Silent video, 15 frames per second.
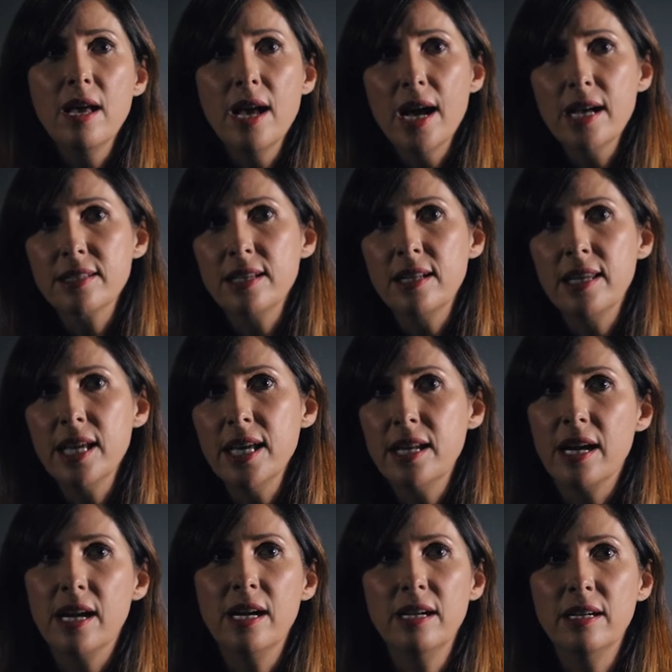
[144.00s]
As a
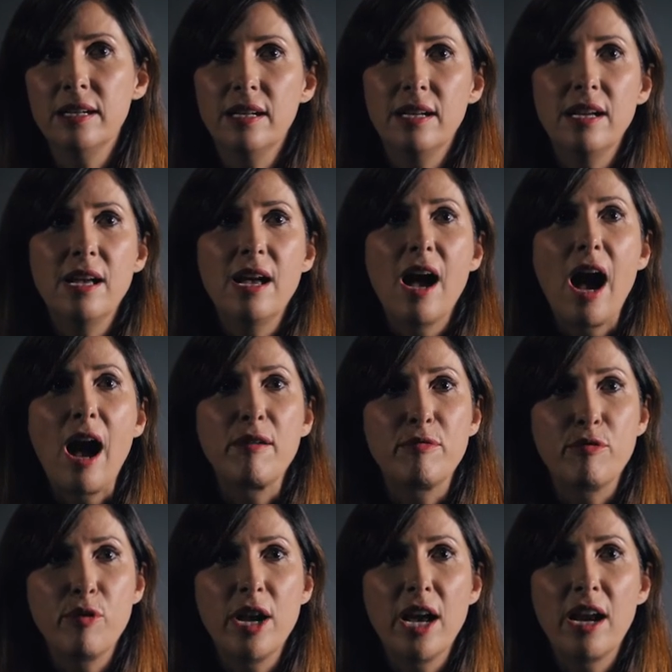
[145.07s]
leader,
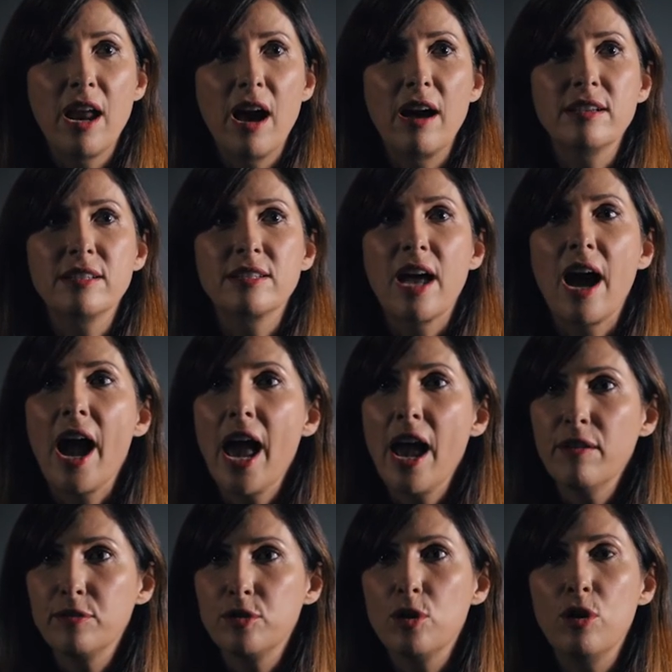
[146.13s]
I've realized I
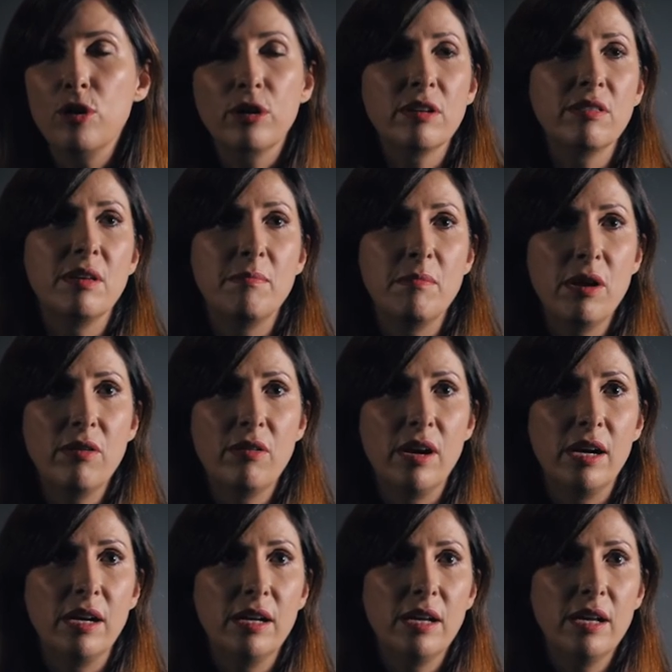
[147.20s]
have to look in the
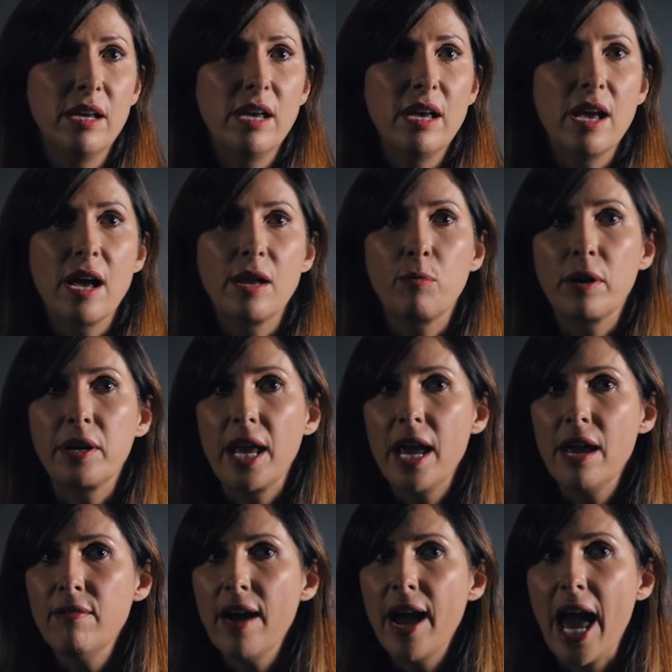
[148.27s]
mirror, and
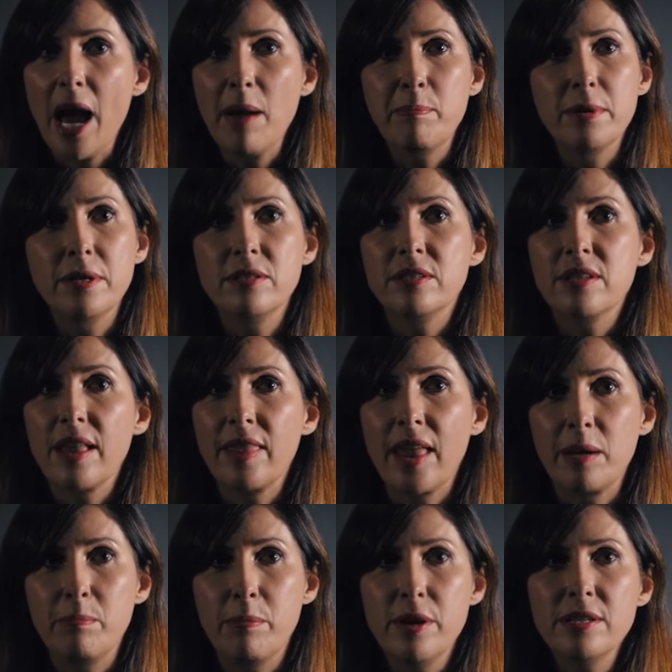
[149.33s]
whatever happens in
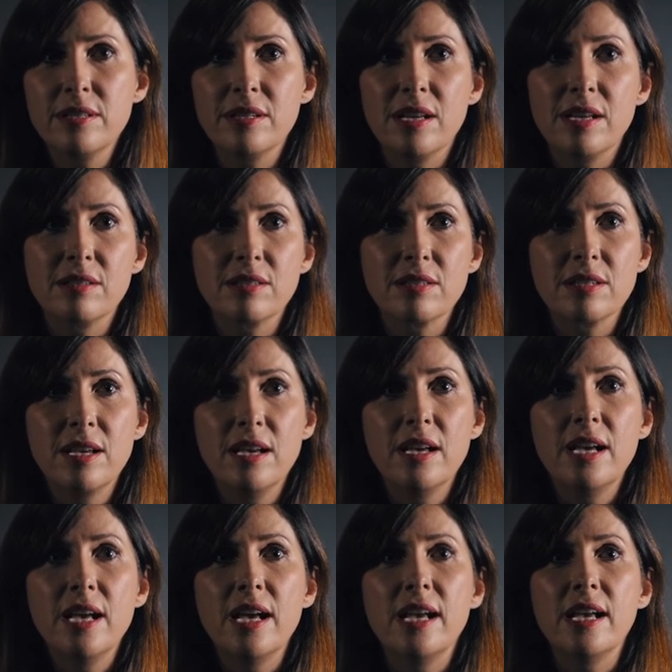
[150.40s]
that business
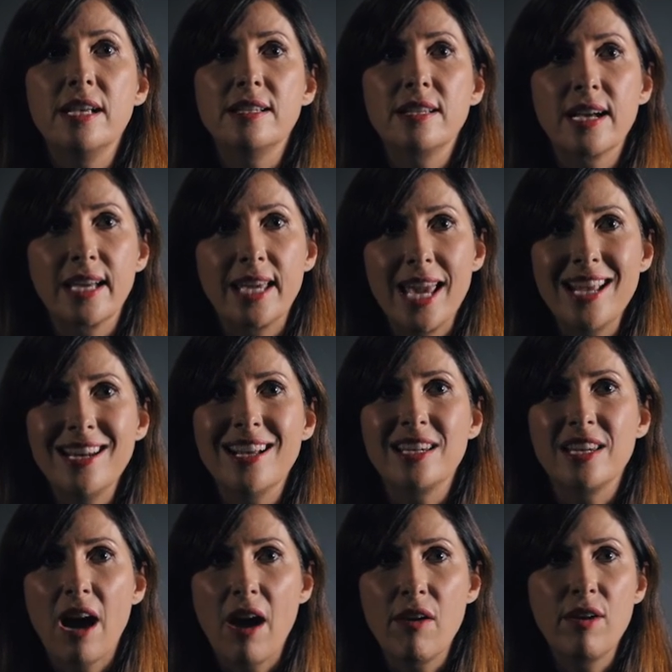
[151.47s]
is again a
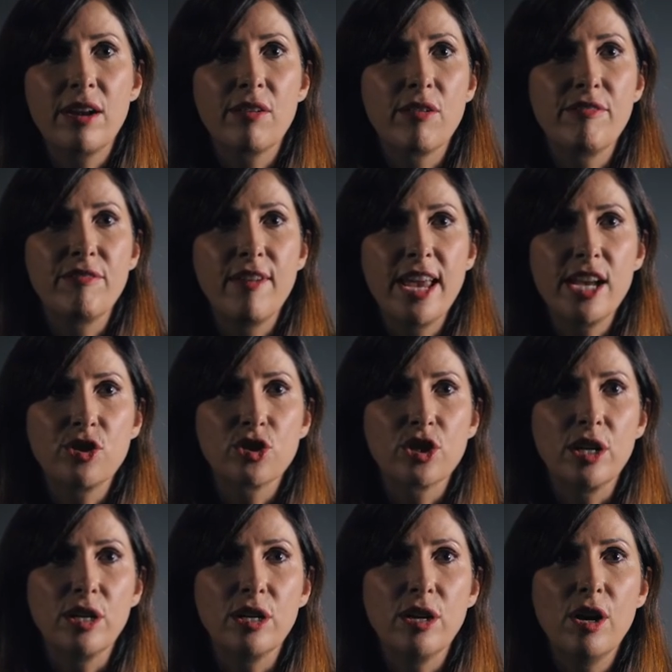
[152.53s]
direct
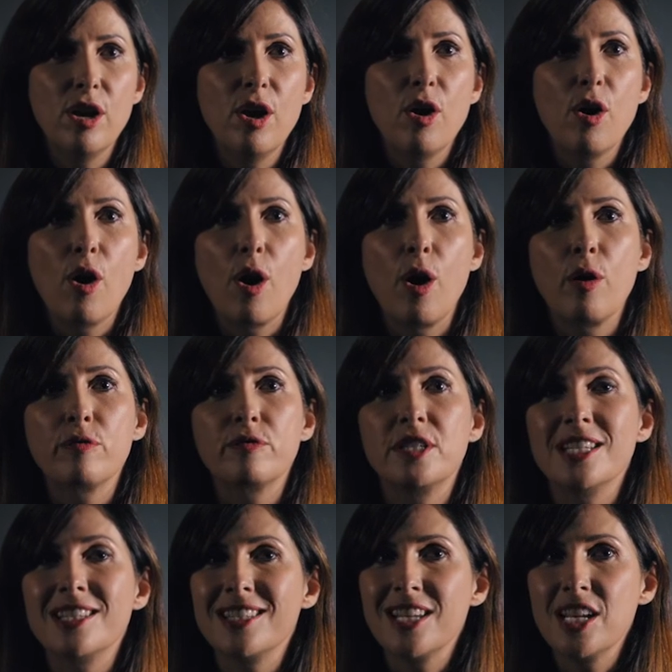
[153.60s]
reflection of
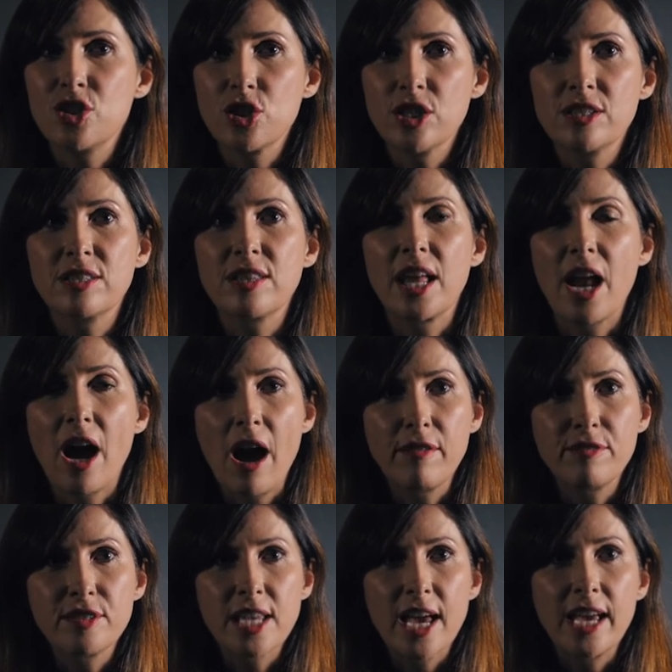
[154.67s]
decisions that
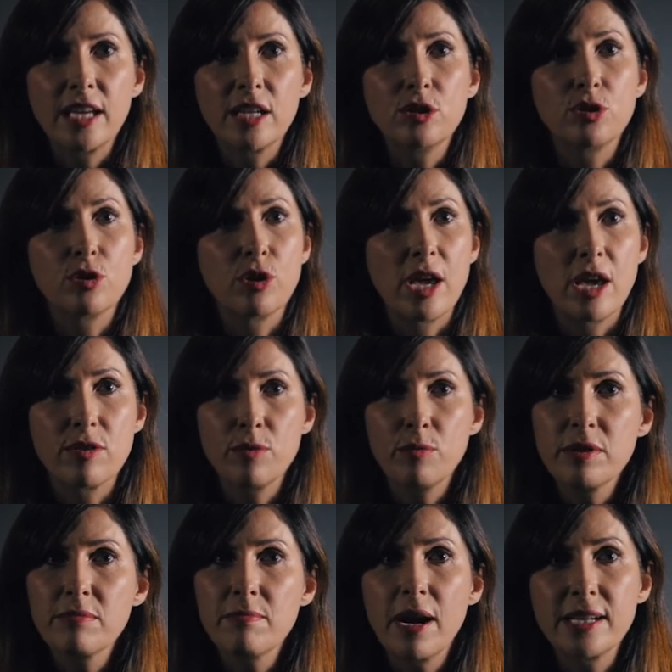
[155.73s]
I've taken together
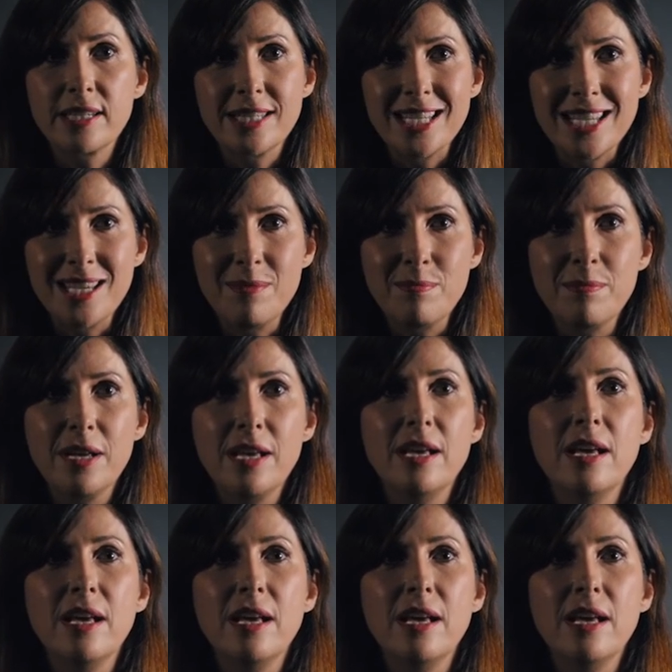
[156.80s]
with my team